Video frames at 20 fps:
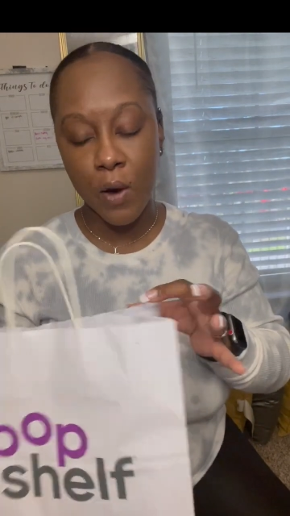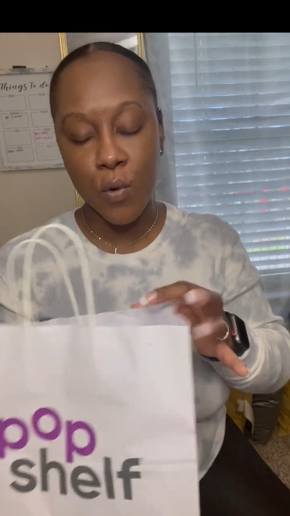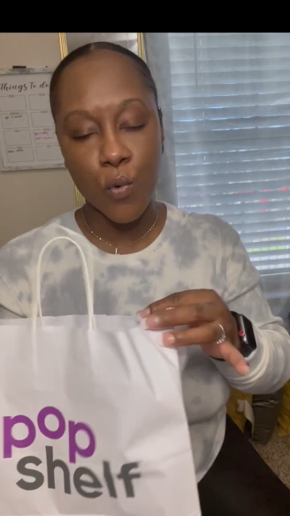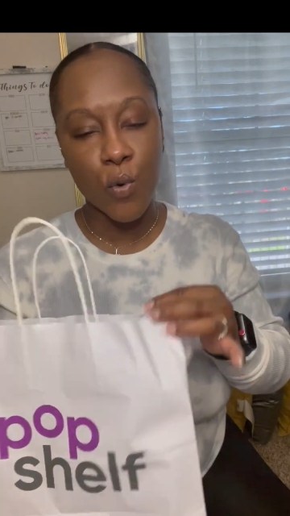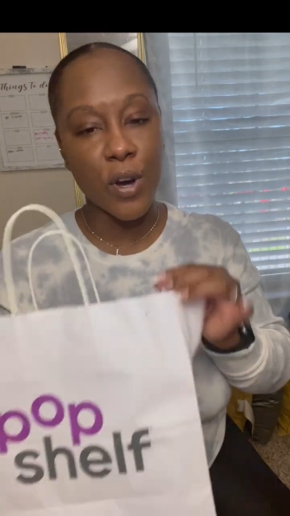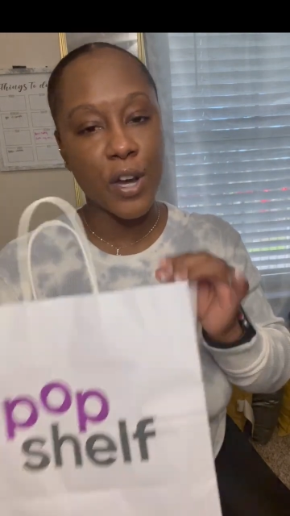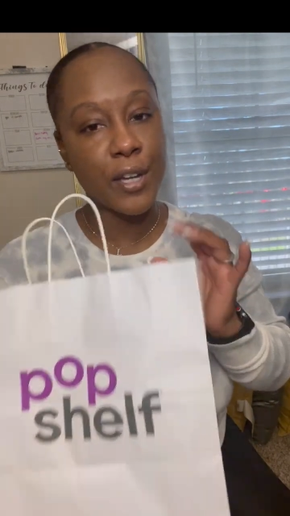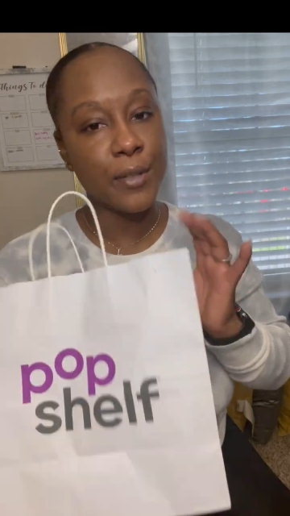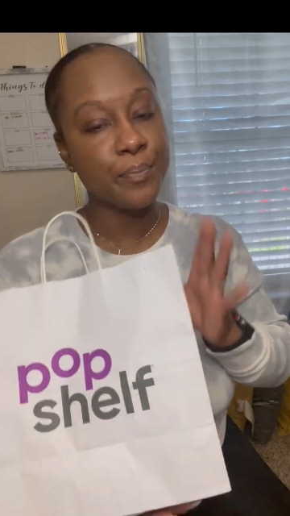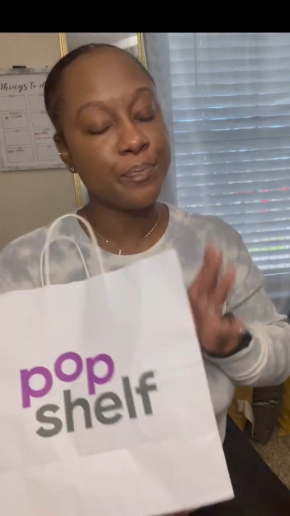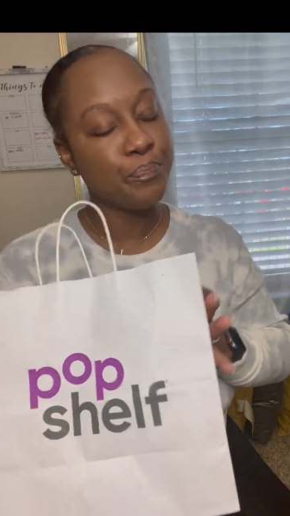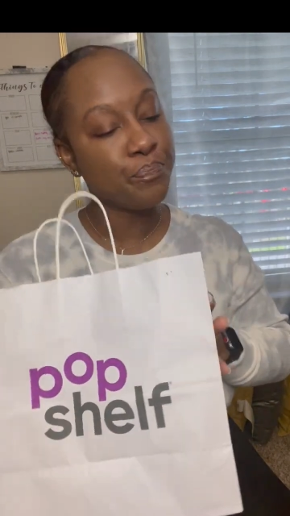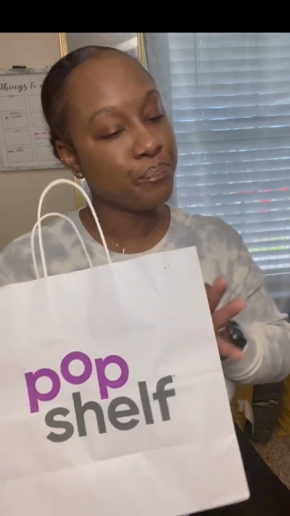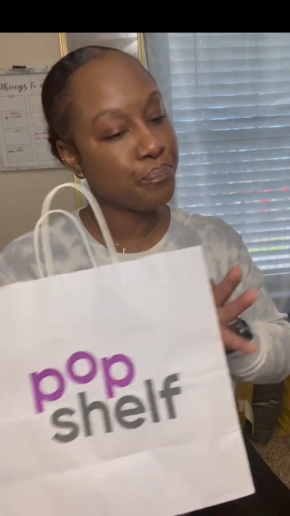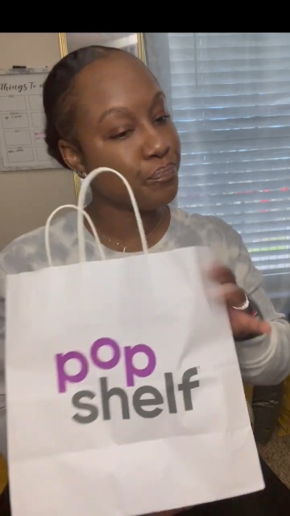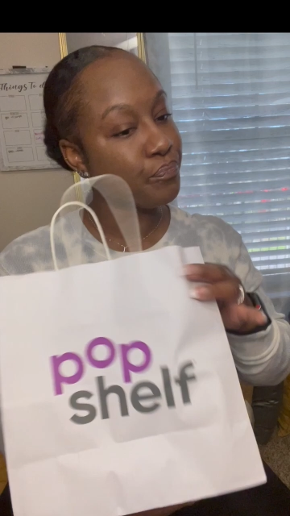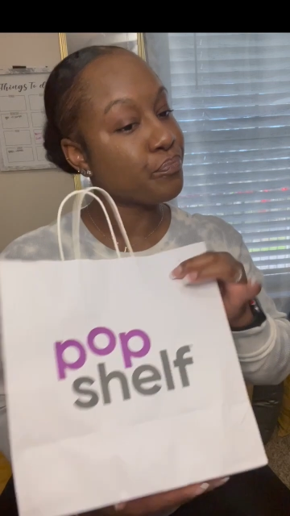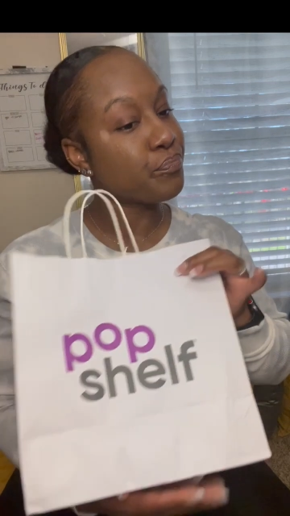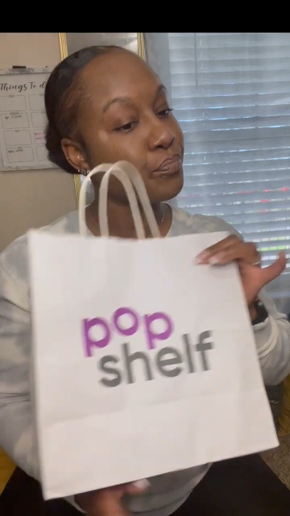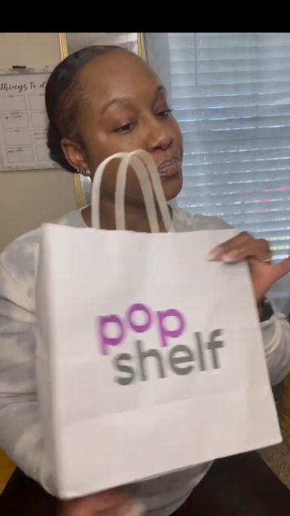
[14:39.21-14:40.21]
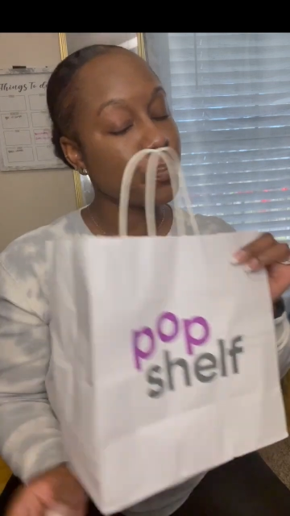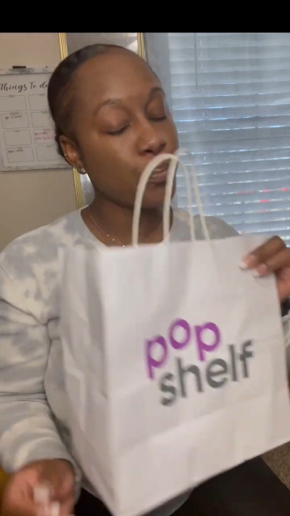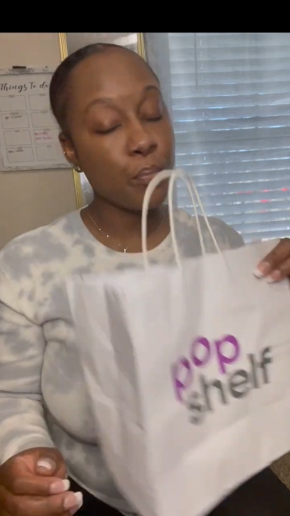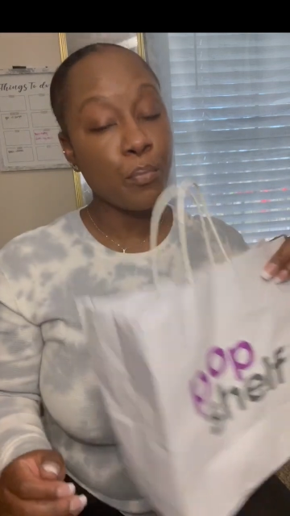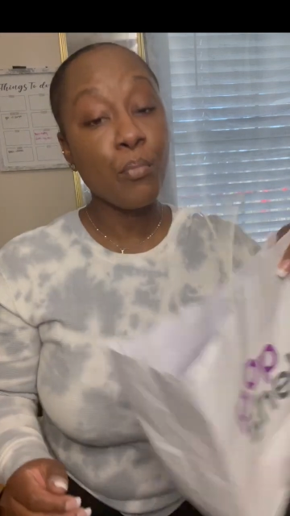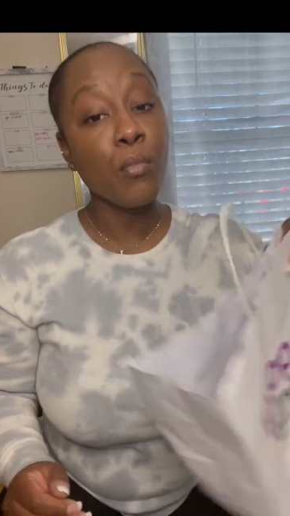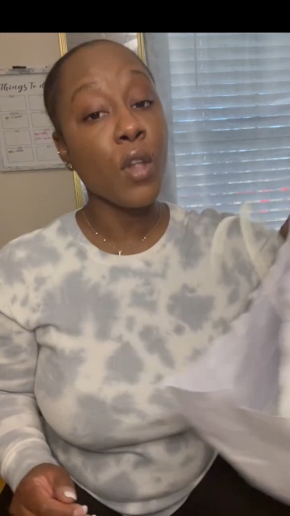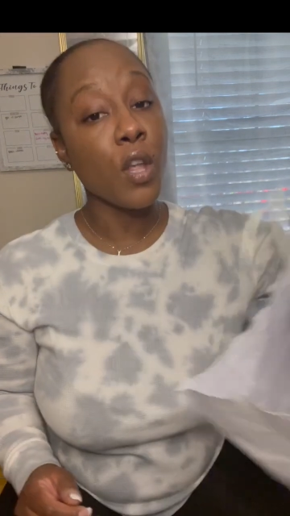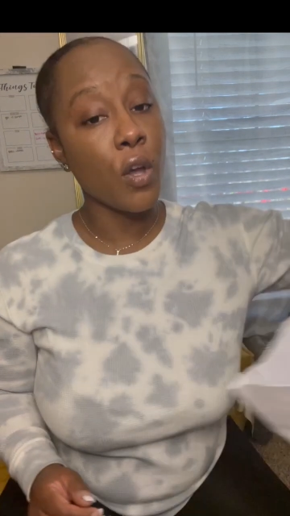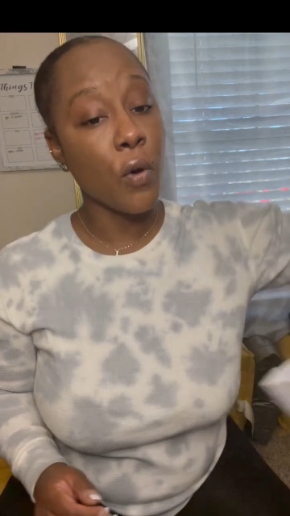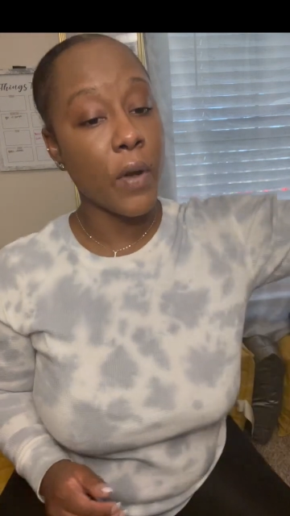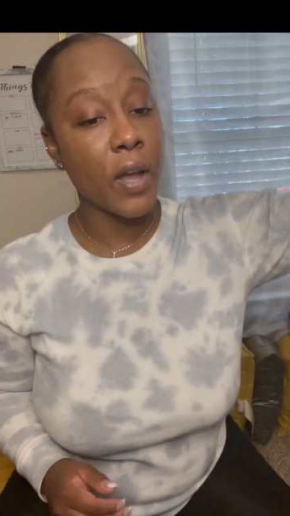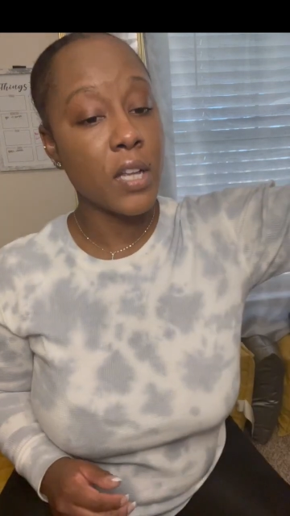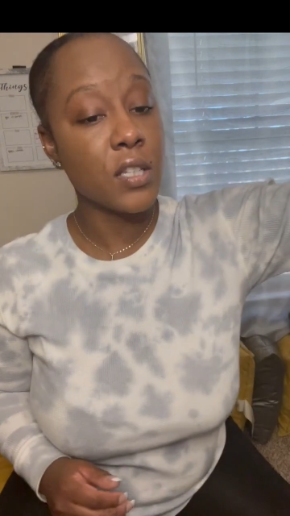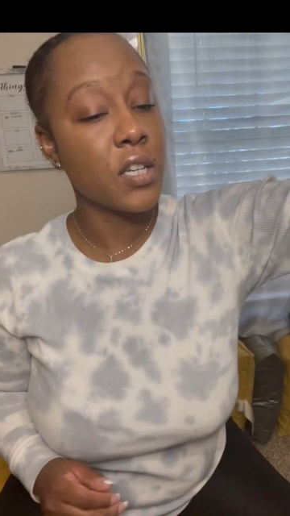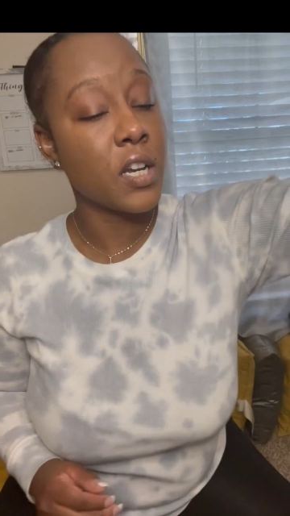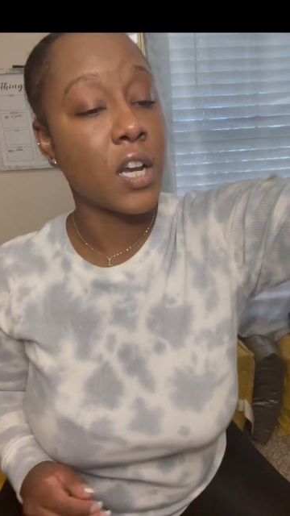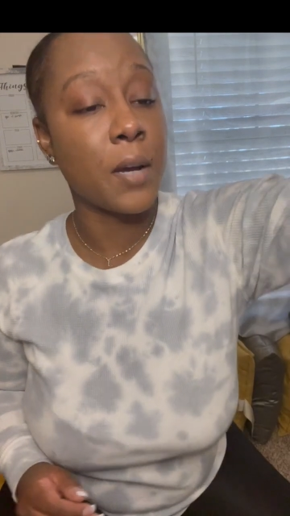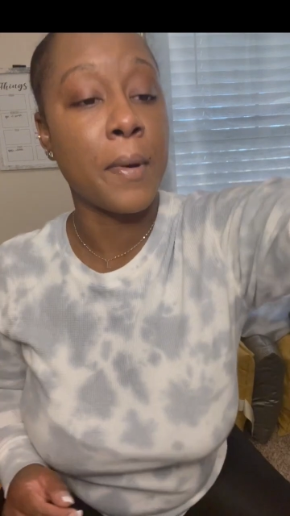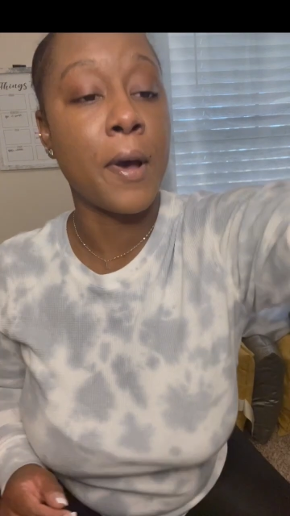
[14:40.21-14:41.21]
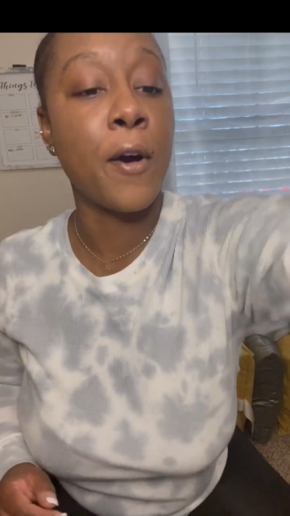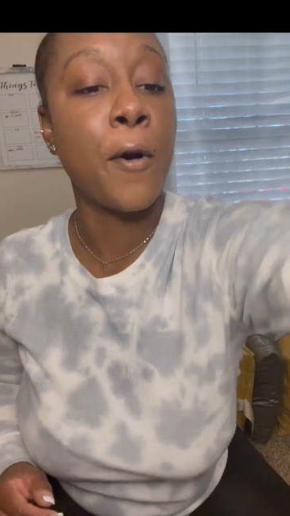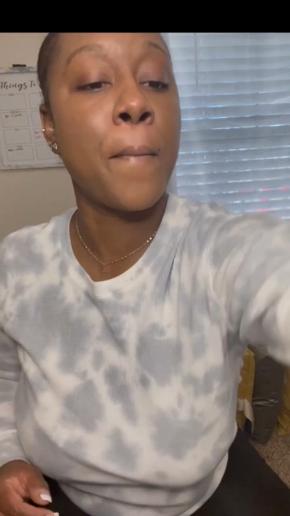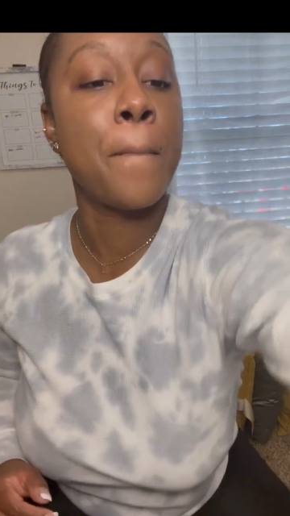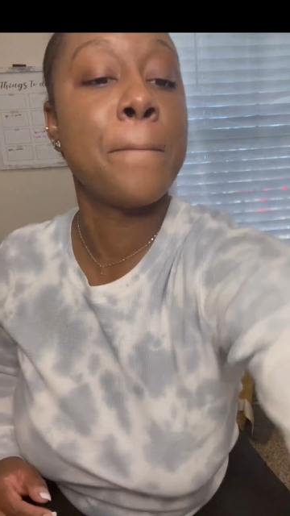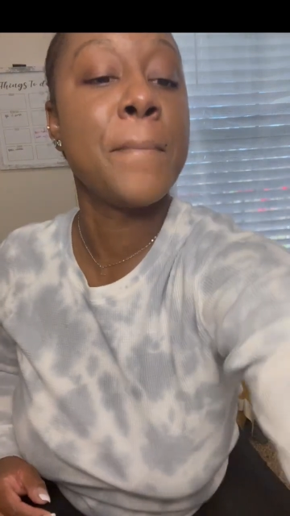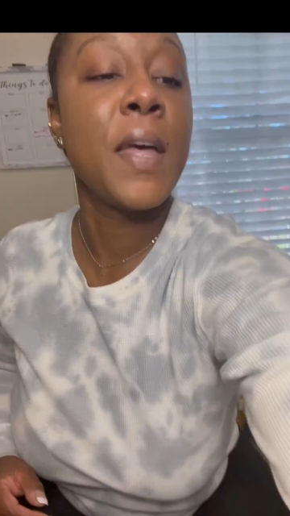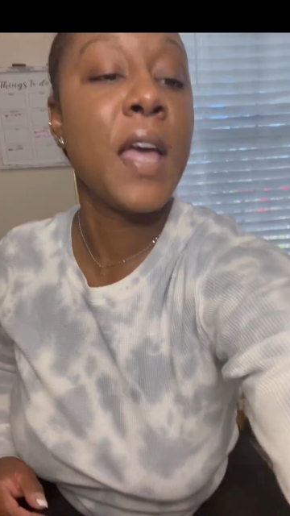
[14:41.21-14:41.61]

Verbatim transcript: one, Go ahead, and check them out.